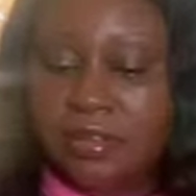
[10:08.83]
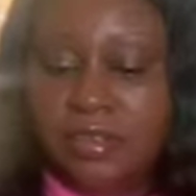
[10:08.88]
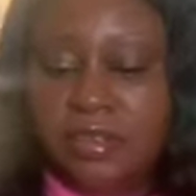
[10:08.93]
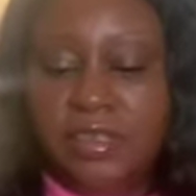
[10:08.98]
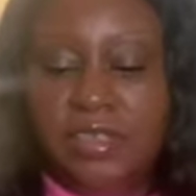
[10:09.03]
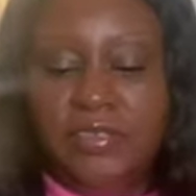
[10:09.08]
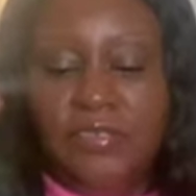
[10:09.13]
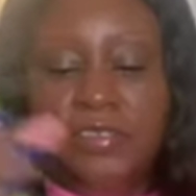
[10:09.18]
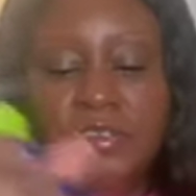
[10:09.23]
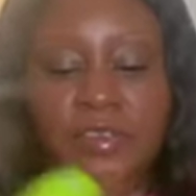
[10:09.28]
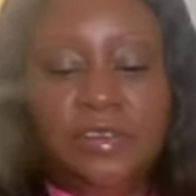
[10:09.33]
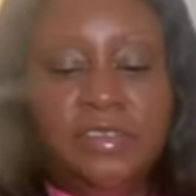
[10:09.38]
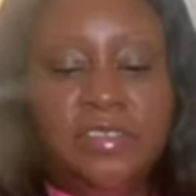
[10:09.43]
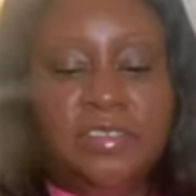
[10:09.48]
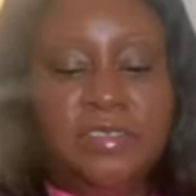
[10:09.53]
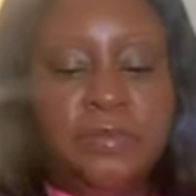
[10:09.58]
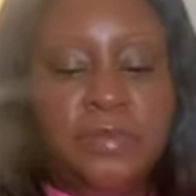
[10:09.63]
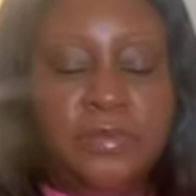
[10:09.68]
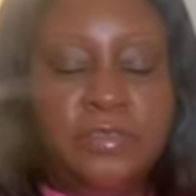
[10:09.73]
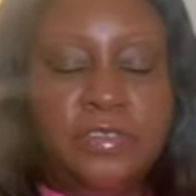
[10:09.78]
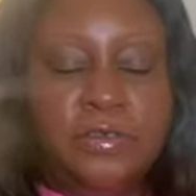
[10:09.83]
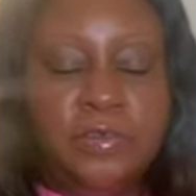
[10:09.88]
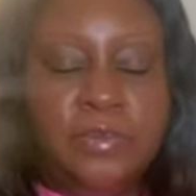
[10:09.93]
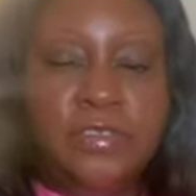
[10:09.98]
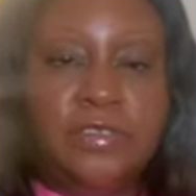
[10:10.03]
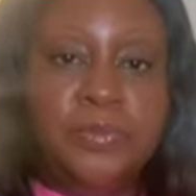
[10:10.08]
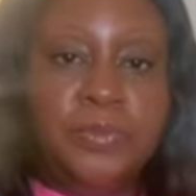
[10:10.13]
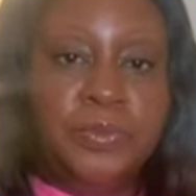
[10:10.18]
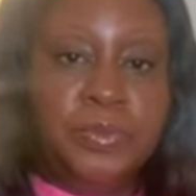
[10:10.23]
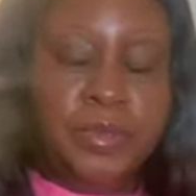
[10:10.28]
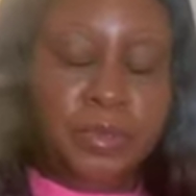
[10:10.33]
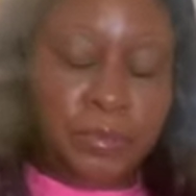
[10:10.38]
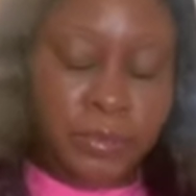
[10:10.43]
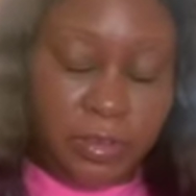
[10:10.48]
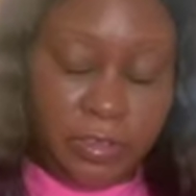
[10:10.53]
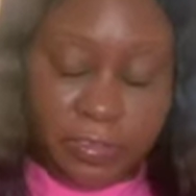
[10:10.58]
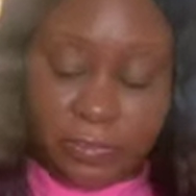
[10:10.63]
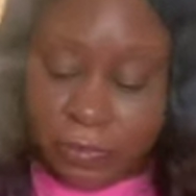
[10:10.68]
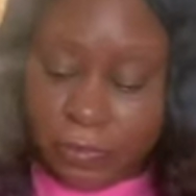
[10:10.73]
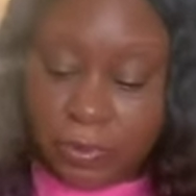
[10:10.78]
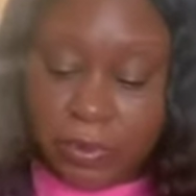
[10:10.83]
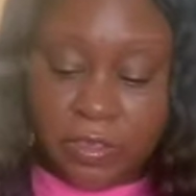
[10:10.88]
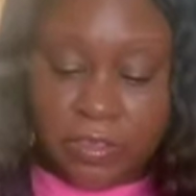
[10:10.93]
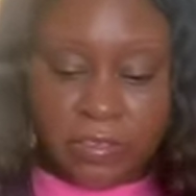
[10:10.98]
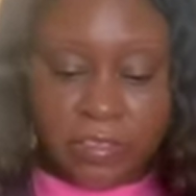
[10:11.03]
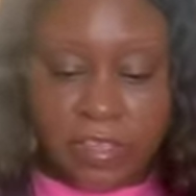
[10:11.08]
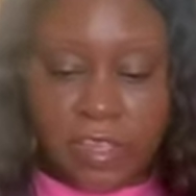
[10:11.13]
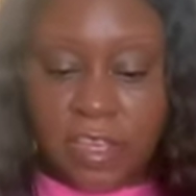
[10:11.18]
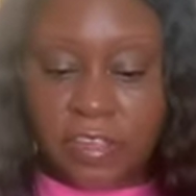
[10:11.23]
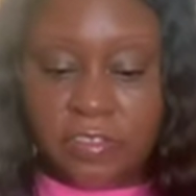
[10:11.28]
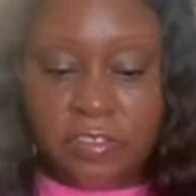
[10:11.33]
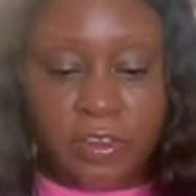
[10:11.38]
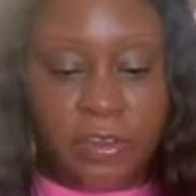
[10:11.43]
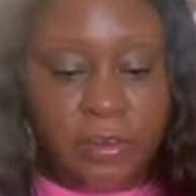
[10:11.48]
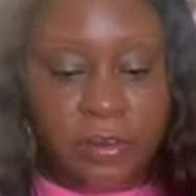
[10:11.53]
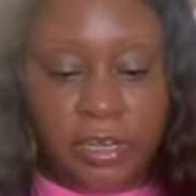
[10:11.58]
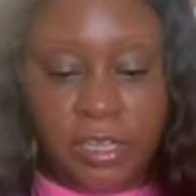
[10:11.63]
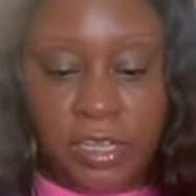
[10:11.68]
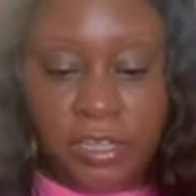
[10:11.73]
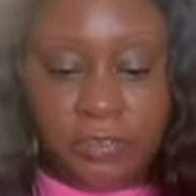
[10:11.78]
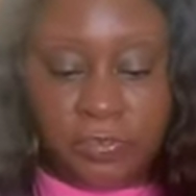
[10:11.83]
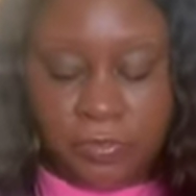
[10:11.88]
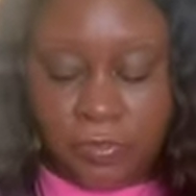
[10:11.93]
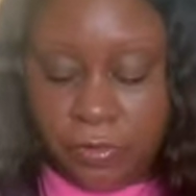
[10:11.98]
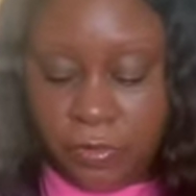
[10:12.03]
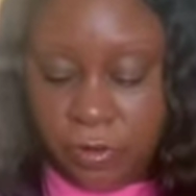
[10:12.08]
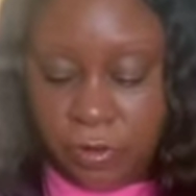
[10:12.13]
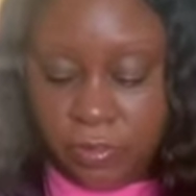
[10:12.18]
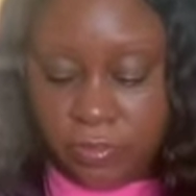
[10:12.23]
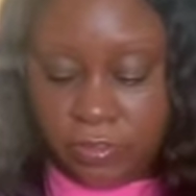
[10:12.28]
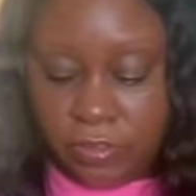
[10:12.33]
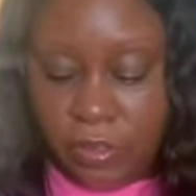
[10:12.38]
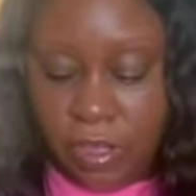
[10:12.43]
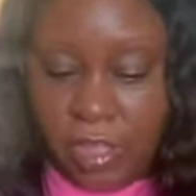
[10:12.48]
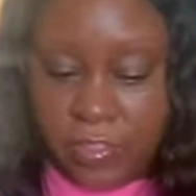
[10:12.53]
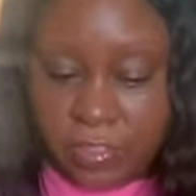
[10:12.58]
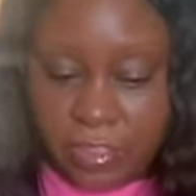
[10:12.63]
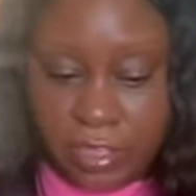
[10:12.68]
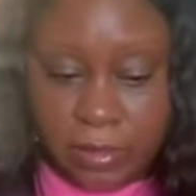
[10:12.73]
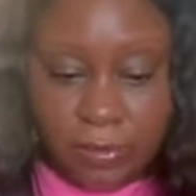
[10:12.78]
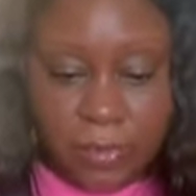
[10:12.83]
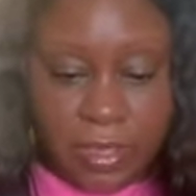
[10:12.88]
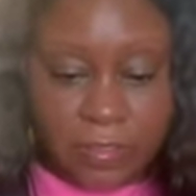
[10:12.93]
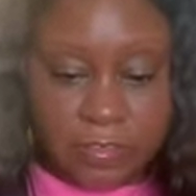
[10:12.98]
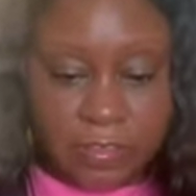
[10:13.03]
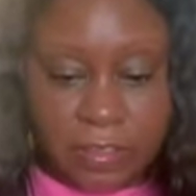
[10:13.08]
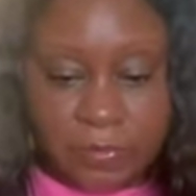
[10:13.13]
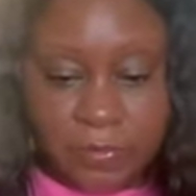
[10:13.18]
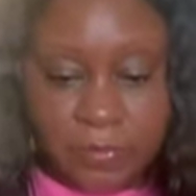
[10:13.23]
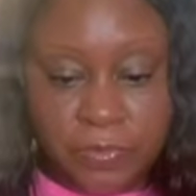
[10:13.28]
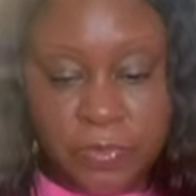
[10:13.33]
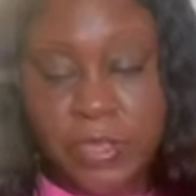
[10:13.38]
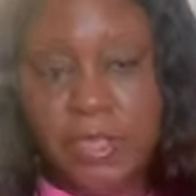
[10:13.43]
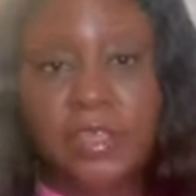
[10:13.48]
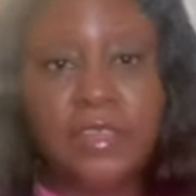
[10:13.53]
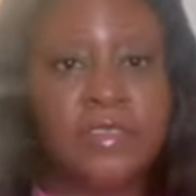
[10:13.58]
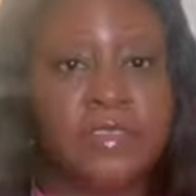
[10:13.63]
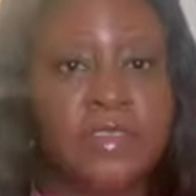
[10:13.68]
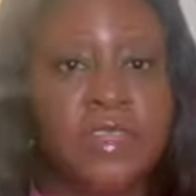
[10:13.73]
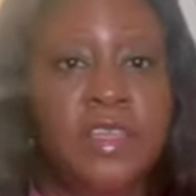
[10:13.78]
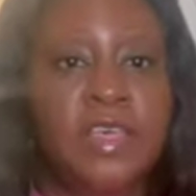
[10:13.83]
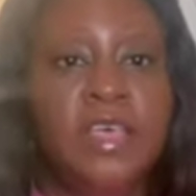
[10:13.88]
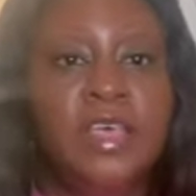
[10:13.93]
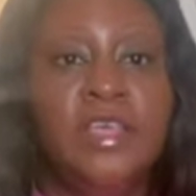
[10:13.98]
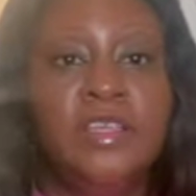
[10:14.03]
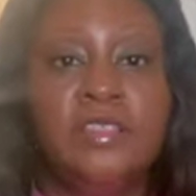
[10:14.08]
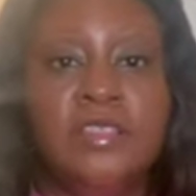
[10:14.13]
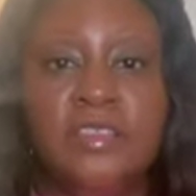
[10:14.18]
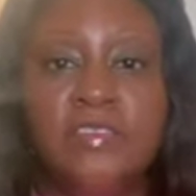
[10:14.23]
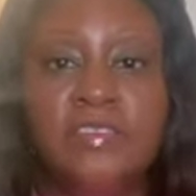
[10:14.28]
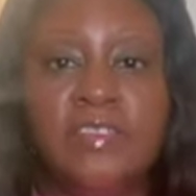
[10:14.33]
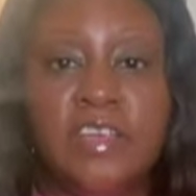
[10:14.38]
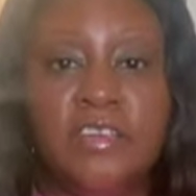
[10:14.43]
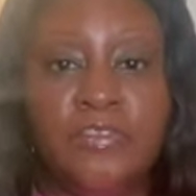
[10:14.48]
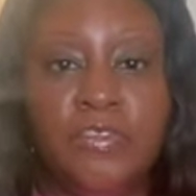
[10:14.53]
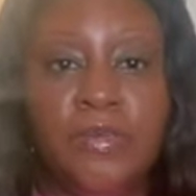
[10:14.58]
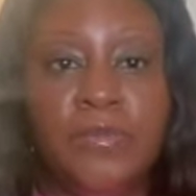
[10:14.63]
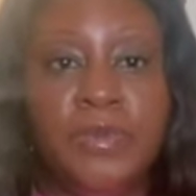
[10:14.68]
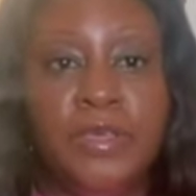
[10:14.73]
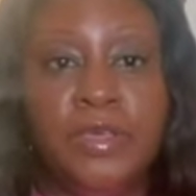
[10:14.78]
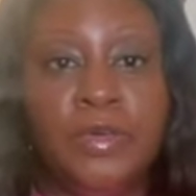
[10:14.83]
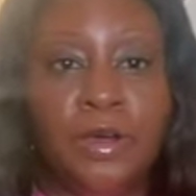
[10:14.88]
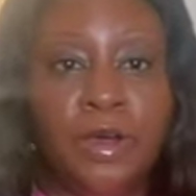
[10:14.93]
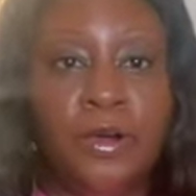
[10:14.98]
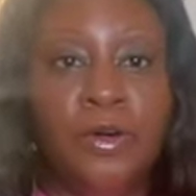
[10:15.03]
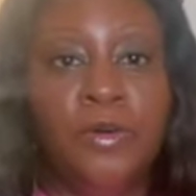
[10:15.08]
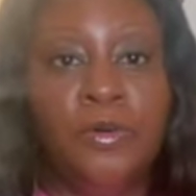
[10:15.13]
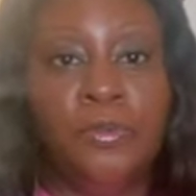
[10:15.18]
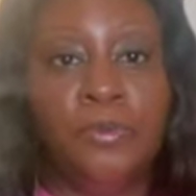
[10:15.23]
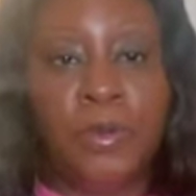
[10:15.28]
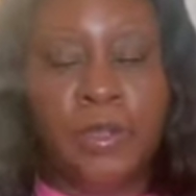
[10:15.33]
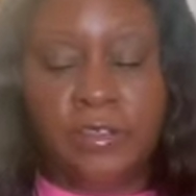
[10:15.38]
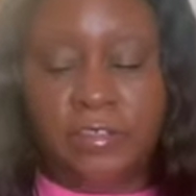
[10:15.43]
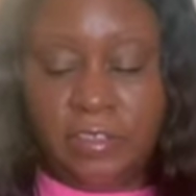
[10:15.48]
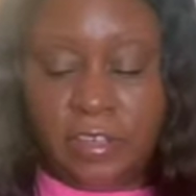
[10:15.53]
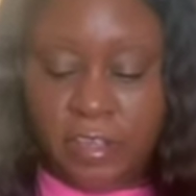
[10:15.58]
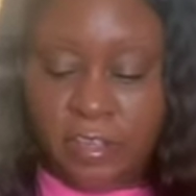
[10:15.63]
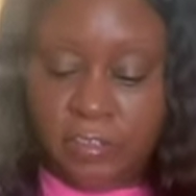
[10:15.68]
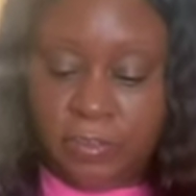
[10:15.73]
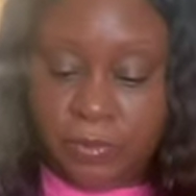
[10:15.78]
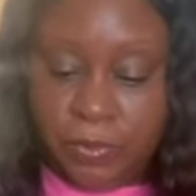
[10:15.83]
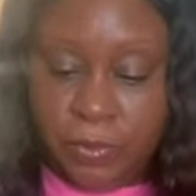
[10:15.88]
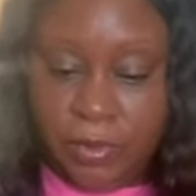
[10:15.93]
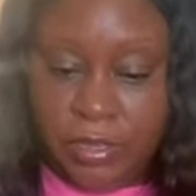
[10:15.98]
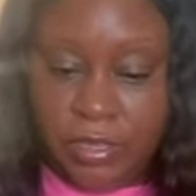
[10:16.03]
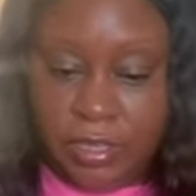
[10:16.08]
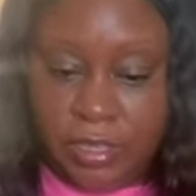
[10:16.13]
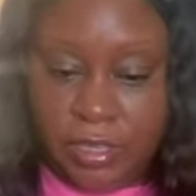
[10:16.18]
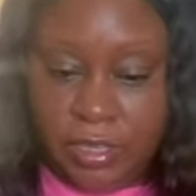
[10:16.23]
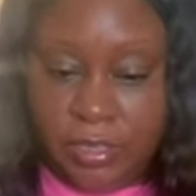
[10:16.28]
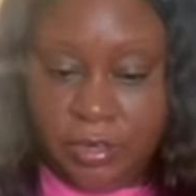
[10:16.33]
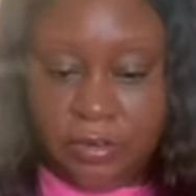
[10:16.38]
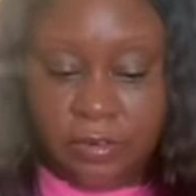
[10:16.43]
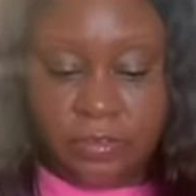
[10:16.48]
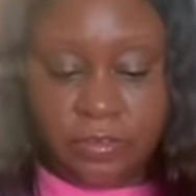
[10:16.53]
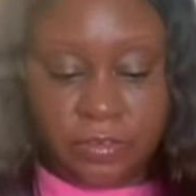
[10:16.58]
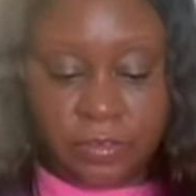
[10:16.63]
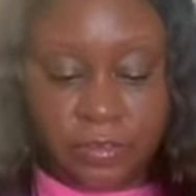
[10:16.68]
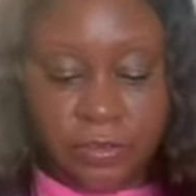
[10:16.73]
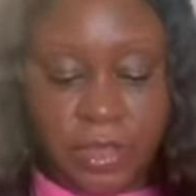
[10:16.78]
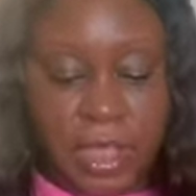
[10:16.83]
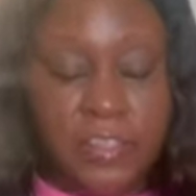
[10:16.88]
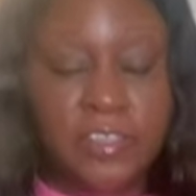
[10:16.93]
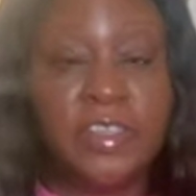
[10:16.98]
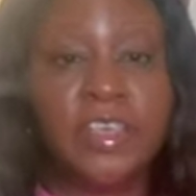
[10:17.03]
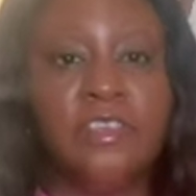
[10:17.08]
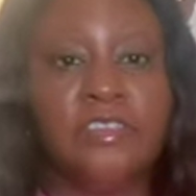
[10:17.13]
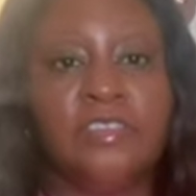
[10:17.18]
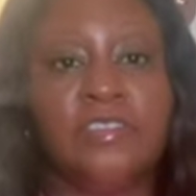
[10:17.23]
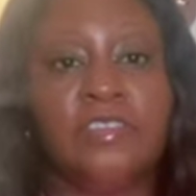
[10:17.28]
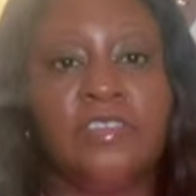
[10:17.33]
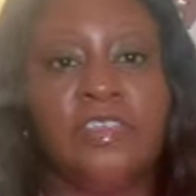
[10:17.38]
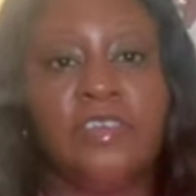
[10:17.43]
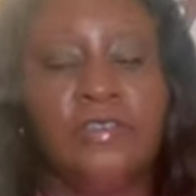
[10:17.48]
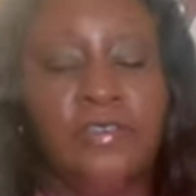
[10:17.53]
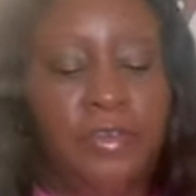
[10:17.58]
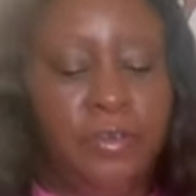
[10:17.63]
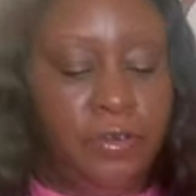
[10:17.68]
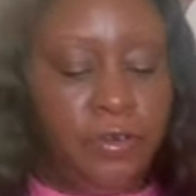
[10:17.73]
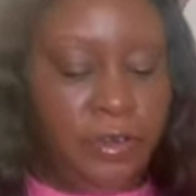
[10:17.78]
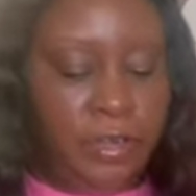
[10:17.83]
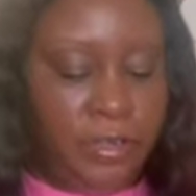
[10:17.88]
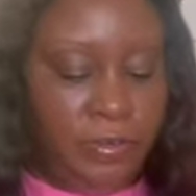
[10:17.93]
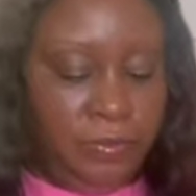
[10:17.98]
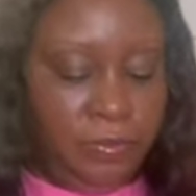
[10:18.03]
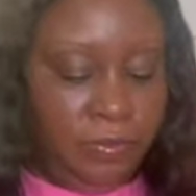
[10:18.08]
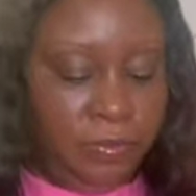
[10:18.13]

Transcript: Even though this is supposed to be spring, but spring starts early in Florida, so I have to get my stuff because this stuff will be gone by the time spring get here. So you have to get your stuff early.